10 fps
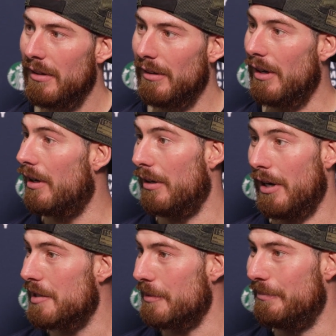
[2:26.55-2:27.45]

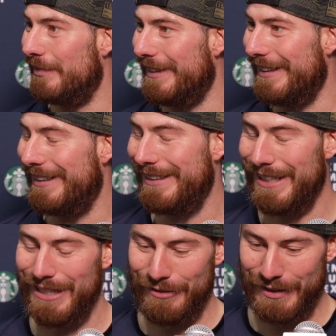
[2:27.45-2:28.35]
Awesome.
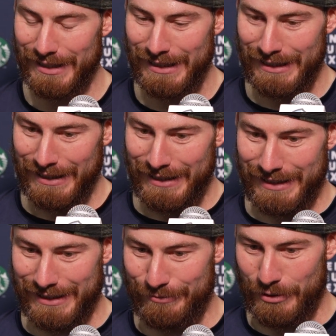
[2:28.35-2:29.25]
I loved it.
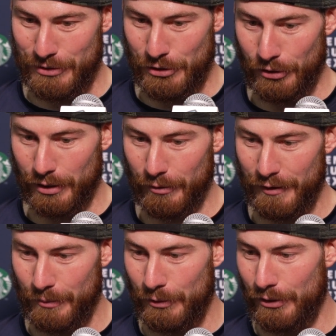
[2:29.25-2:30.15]
I was joking with
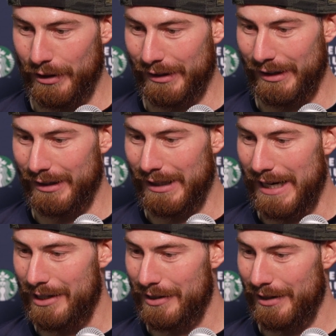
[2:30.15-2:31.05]
him during the year
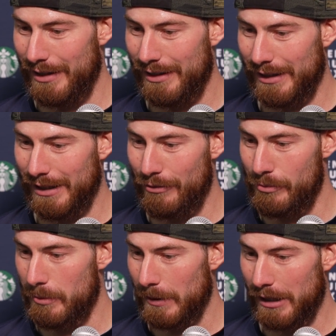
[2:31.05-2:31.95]
last year
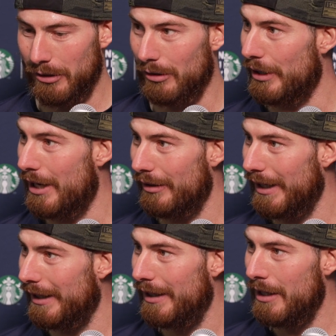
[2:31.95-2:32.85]
when we played Colorado.
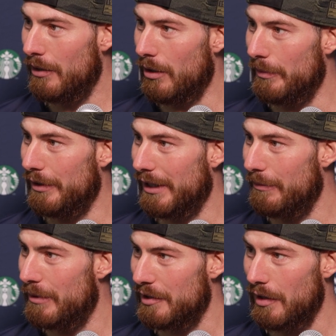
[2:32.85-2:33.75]
Hey, you want me to
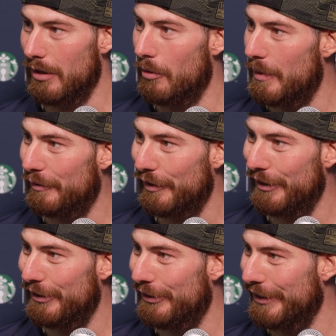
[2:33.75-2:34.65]
keep the stall open for
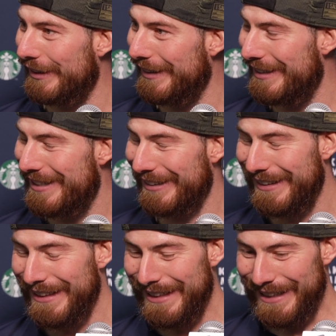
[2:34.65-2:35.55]
you during the year? So
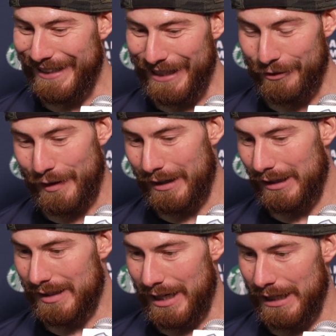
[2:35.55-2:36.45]
he
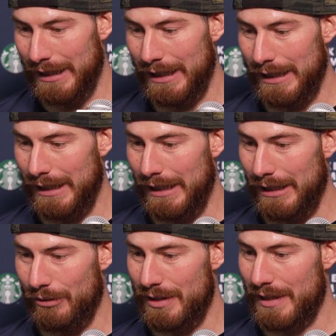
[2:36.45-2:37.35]
finally signed, and
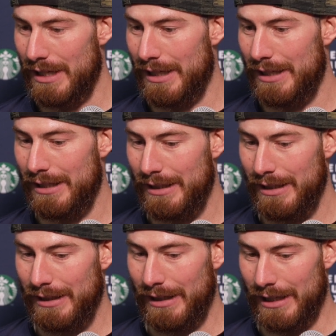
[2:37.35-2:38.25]
it was
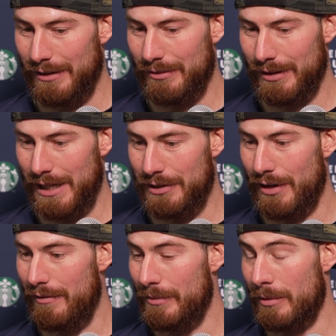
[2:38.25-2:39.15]
nice to
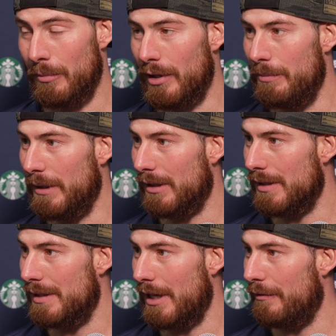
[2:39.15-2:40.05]
have him on board
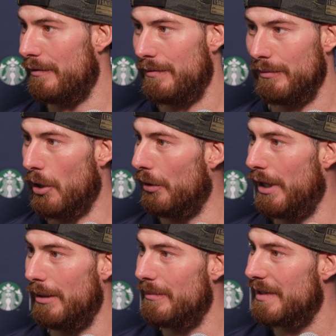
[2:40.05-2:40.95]
because I've known
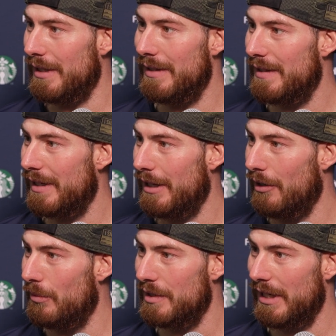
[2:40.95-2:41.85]
him since
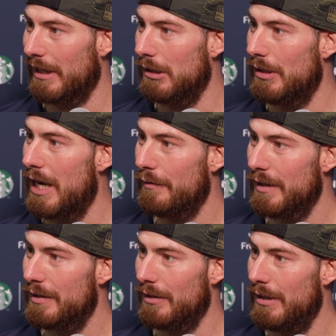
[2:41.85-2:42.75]
almost I got
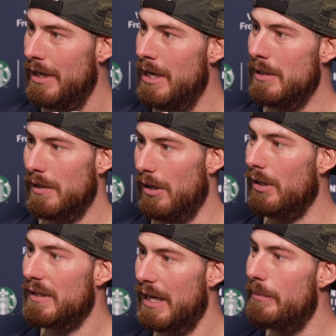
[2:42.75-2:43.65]
drafted. So it's a
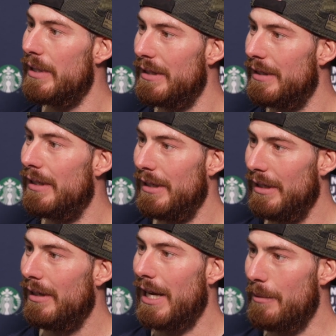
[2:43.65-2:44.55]
long time, and
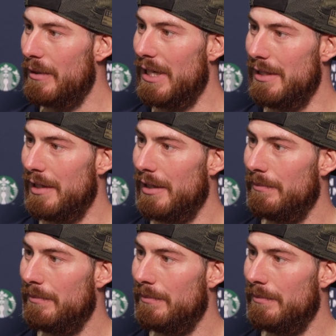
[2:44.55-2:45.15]
happy that he's here.